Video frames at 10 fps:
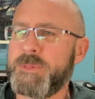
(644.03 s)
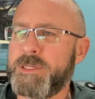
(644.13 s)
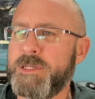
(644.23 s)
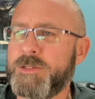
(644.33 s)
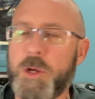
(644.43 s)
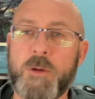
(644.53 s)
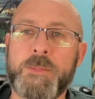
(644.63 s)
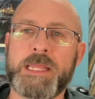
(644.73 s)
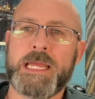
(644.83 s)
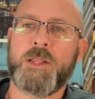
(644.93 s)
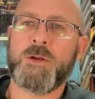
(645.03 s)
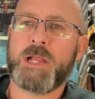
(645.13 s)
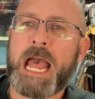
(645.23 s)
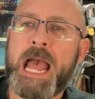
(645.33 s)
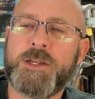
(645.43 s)
determine that
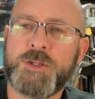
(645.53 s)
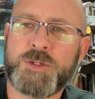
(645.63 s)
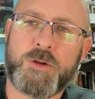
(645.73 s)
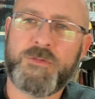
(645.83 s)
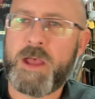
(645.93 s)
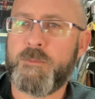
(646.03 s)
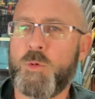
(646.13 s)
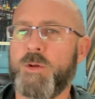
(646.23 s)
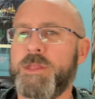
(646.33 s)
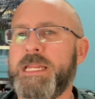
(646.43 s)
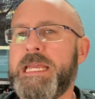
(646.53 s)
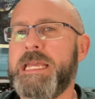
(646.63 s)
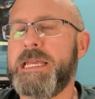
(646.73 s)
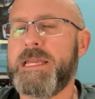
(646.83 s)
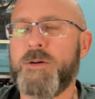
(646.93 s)
look i deserve that more than
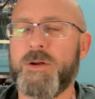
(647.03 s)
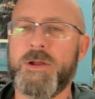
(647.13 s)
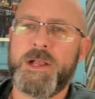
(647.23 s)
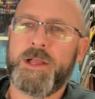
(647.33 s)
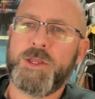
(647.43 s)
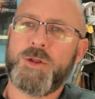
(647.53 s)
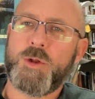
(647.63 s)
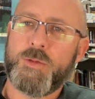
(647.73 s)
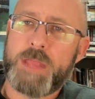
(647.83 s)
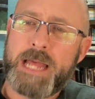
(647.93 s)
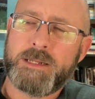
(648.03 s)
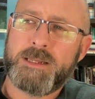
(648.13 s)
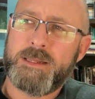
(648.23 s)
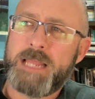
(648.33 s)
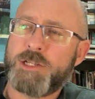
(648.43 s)
he or you know that
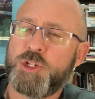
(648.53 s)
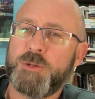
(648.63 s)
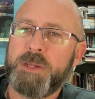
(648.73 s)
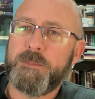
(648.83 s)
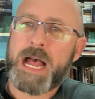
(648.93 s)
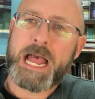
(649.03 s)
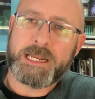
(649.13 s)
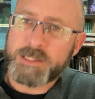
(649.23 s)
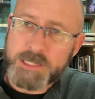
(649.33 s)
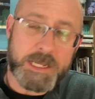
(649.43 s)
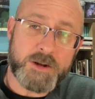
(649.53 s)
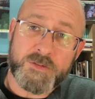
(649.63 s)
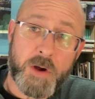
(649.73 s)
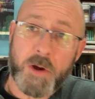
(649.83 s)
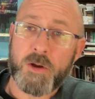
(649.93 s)
that should be mine instead
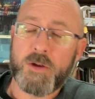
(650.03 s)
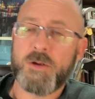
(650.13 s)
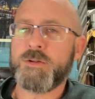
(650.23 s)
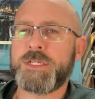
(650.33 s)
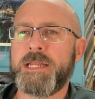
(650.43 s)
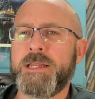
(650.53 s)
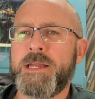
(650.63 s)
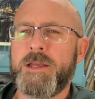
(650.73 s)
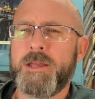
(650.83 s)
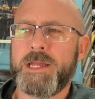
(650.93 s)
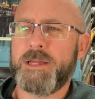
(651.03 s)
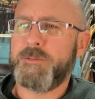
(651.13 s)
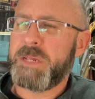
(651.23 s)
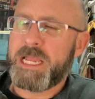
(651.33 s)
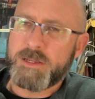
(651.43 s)
of hers and uh,
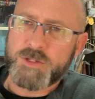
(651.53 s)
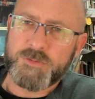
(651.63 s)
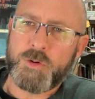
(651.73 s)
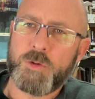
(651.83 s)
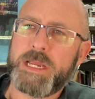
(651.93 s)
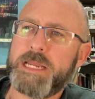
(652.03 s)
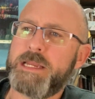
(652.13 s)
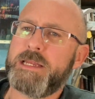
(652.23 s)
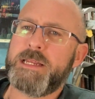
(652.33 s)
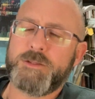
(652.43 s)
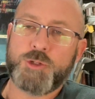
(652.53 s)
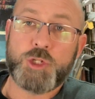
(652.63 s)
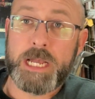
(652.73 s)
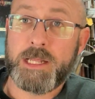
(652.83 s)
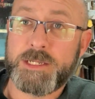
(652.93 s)
because of greed and
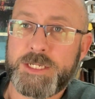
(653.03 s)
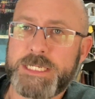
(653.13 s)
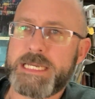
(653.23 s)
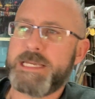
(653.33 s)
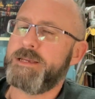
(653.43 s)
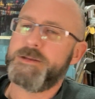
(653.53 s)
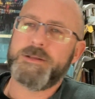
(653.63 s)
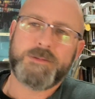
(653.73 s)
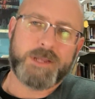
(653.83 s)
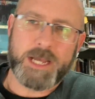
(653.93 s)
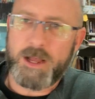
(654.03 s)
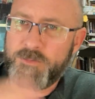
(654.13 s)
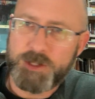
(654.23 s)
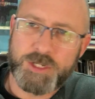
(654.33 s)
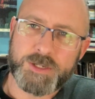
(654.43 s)
jealousy and
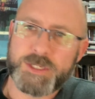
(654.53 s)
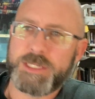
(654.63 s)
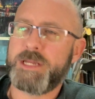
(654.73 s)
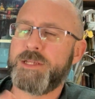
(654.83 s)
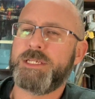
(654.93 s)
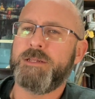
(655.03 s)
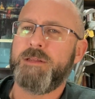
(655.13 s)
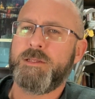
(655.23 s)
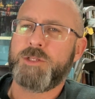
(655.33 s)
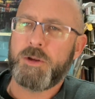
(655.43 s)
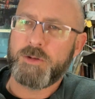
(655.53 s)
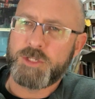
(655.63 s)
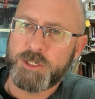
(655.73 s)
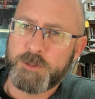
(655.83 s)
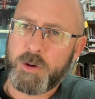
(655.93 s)
covetousness it, it
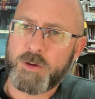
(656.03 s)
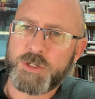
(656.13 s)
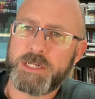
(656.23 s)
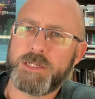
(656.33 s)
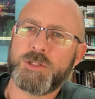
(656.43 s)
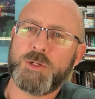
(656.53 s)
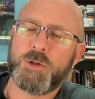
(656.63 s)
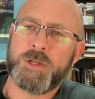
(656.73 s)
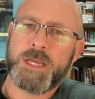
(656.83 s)
turns this person into